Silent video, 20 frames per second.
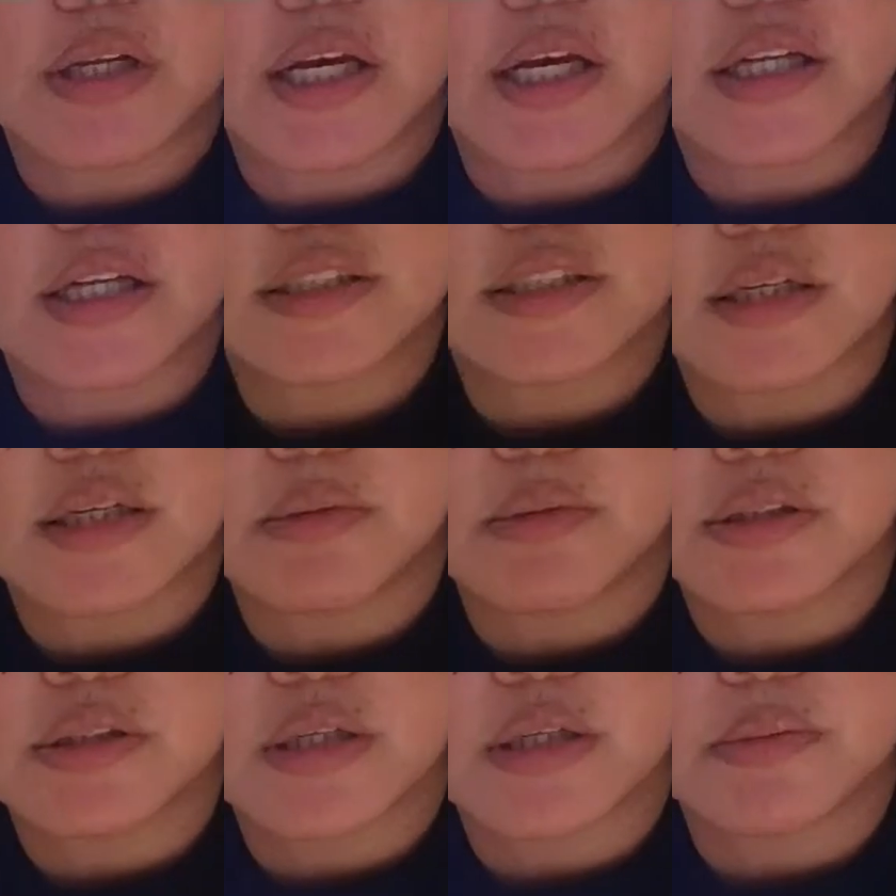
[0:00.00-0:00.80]
a
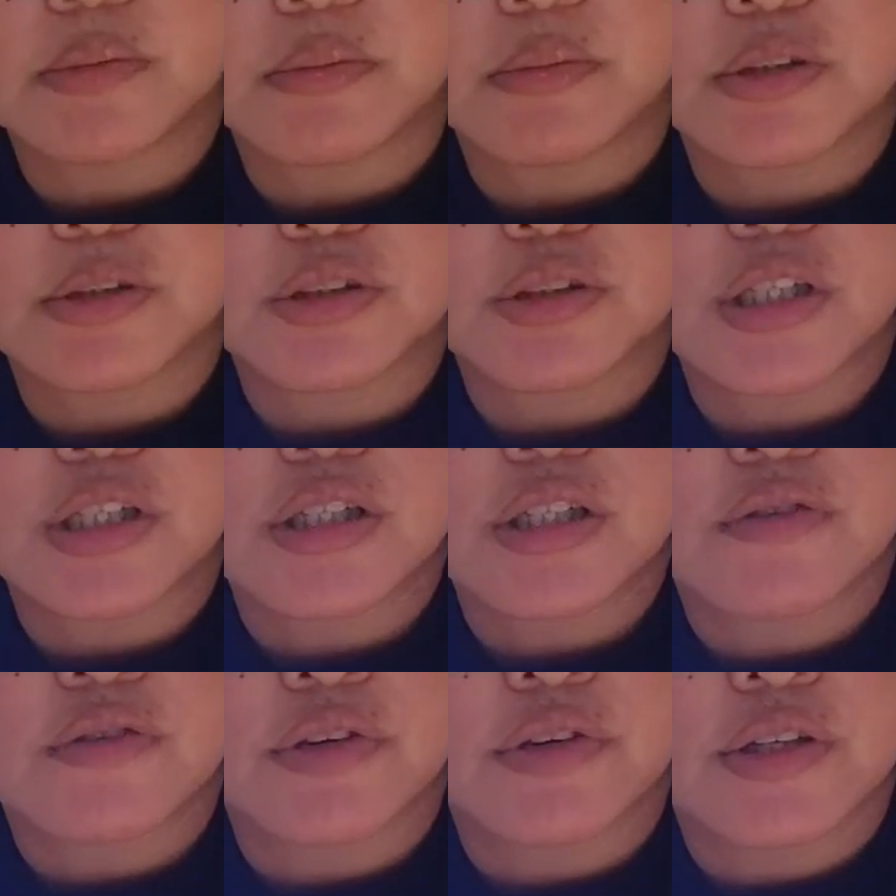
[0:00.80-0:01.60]
tabletop demonstration,
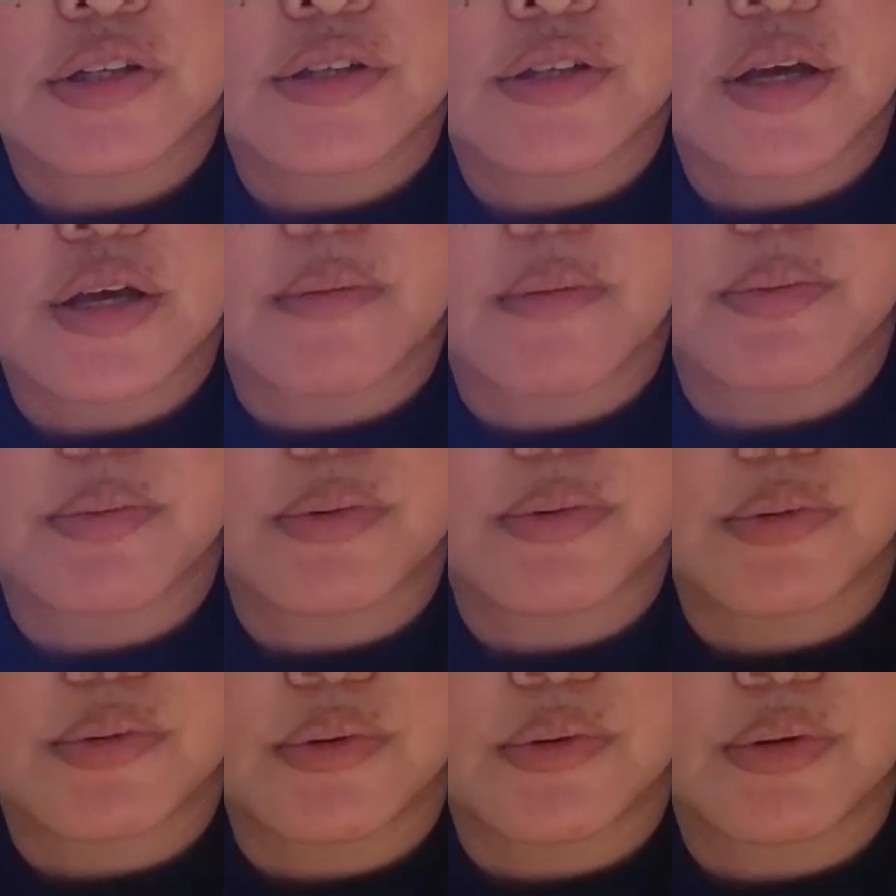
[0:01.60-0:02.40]
for
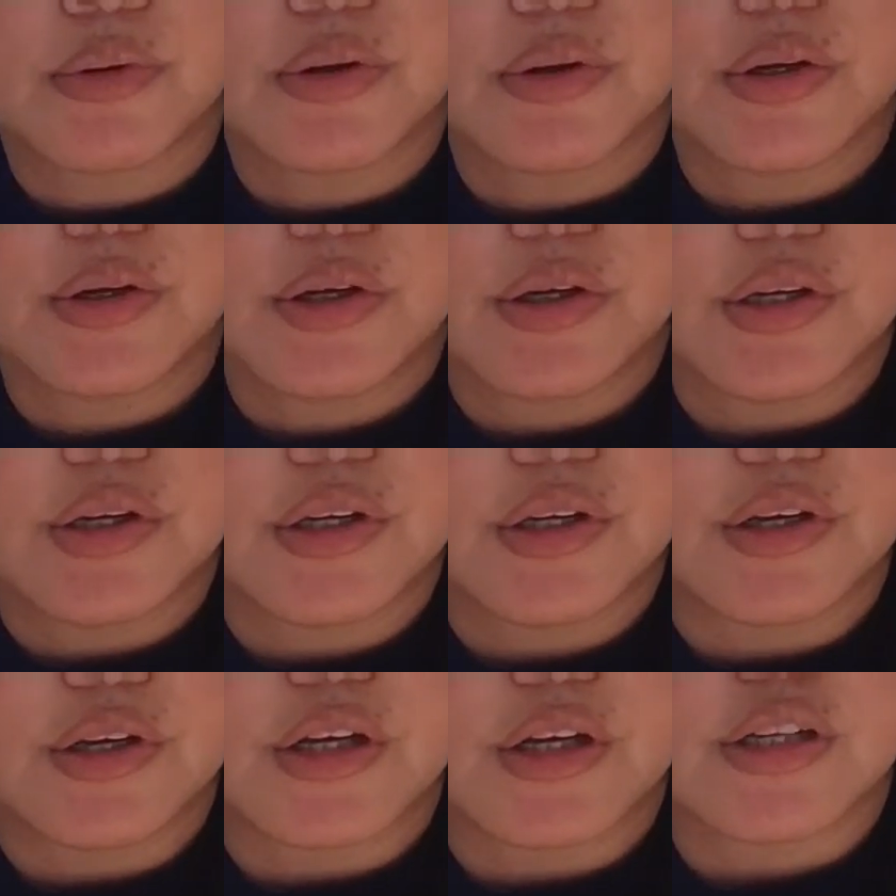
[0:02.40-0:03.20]
example, you
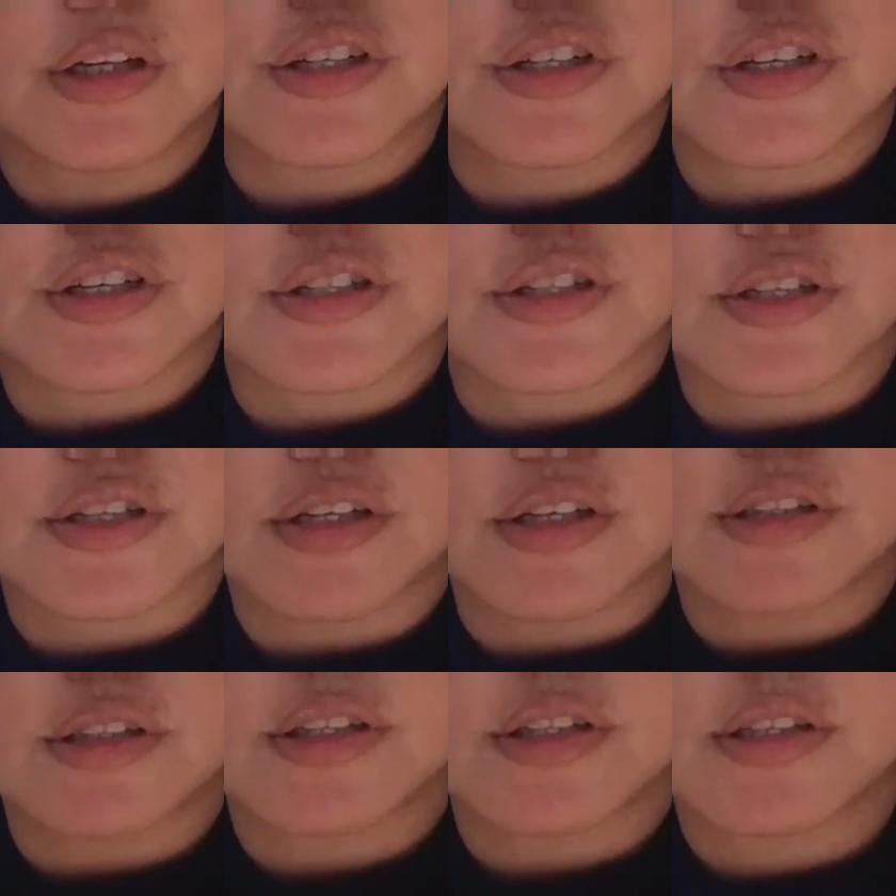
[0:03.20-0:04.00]
can adjust
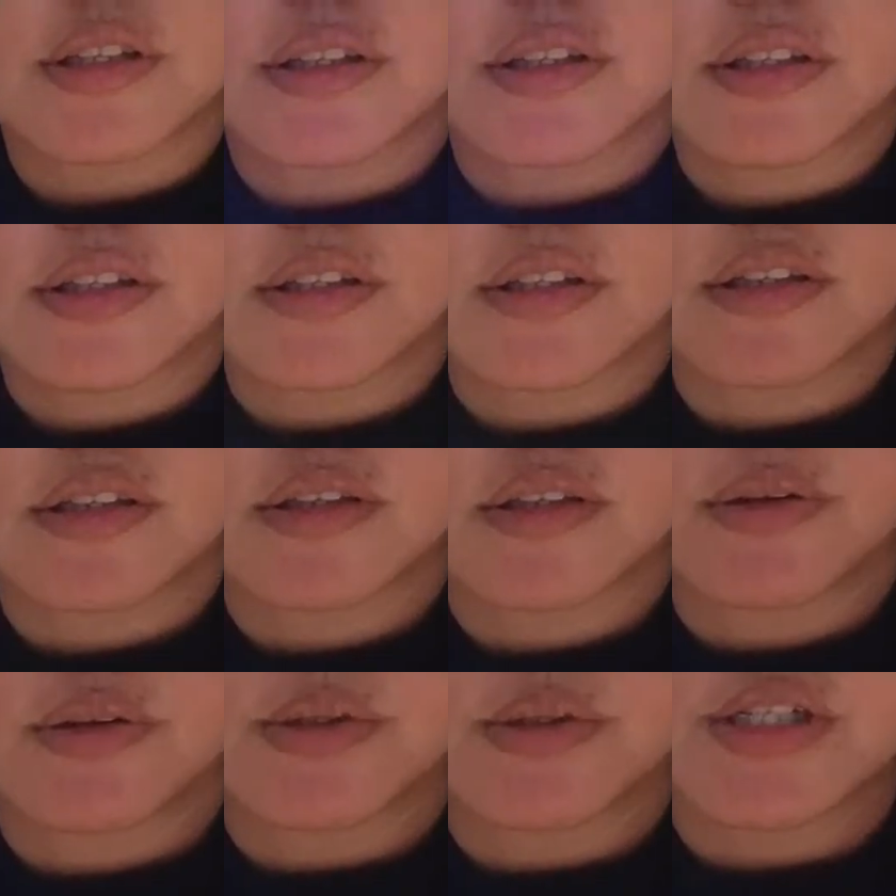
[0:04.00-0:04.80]
it,
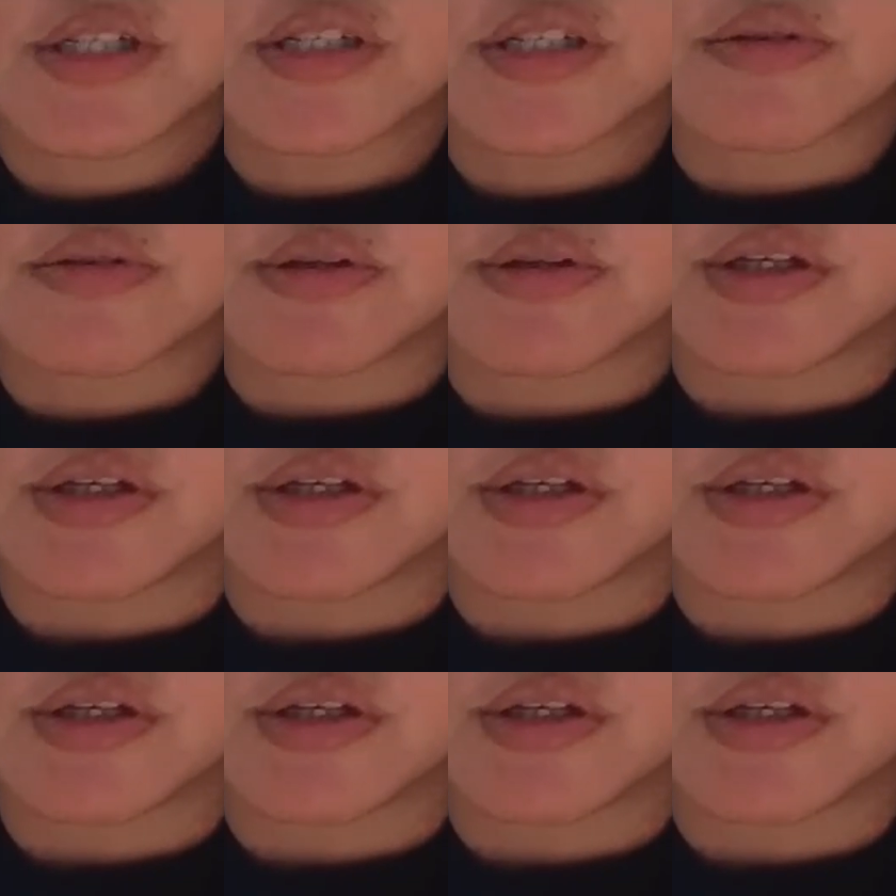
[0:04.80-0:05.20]
which is really